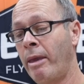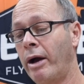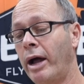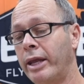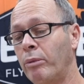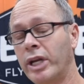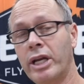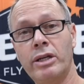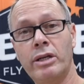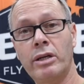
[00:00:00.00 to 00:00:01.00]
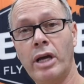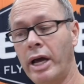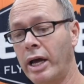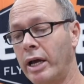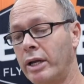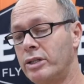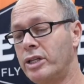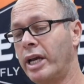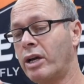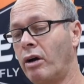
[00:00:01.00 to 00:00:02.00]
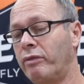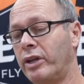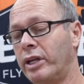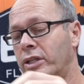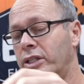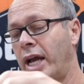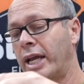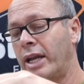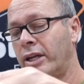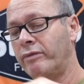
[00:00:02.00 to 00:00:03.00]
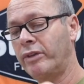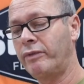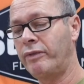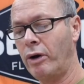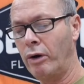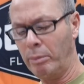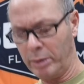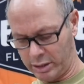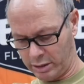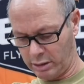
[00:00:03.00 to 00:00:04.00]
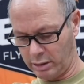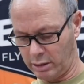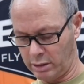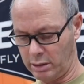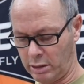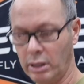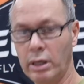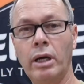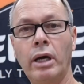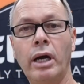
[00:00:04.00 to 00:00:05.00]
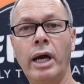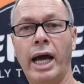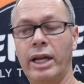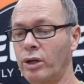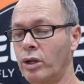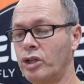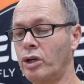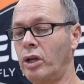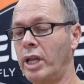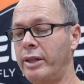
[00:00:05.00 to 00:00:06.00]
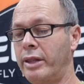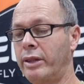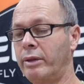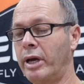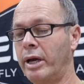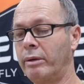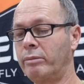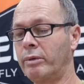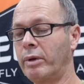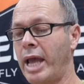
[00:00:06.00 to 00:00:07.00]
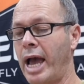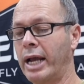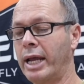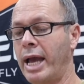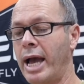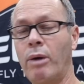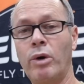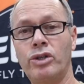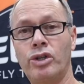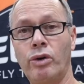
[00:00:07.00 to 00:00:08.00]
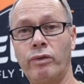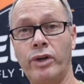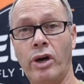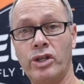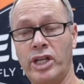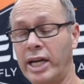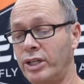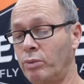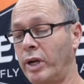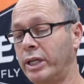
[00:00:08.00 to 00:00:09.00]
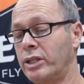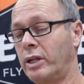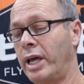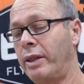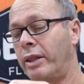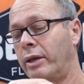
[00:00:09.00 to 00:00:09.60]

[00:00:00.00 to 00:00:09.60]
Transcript: and then we can take off the tag end of the foam, and also length, get our tuft or sighter wing to length.